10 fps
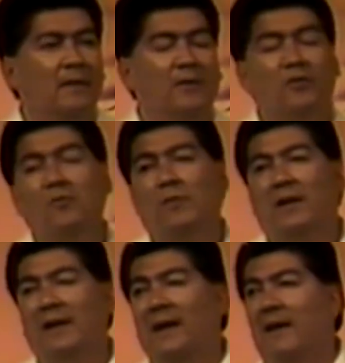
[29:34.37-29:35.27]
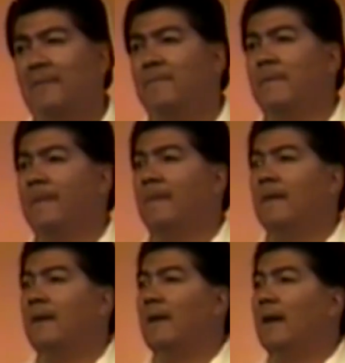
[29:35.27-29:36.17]
You are not
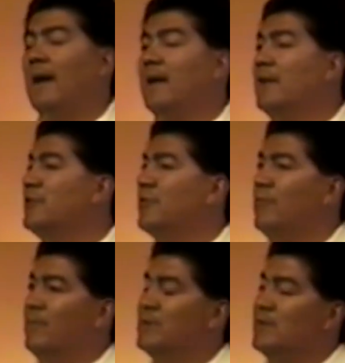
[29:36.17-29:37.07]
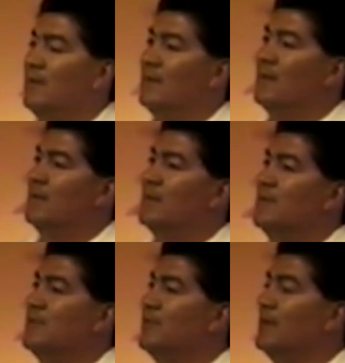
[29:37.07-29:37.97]
an interruption
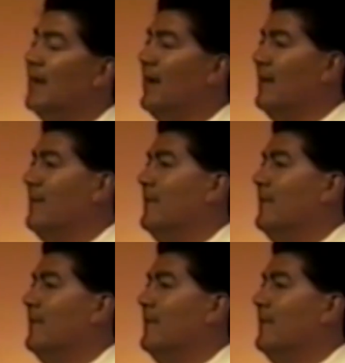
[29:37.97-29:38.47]
to God.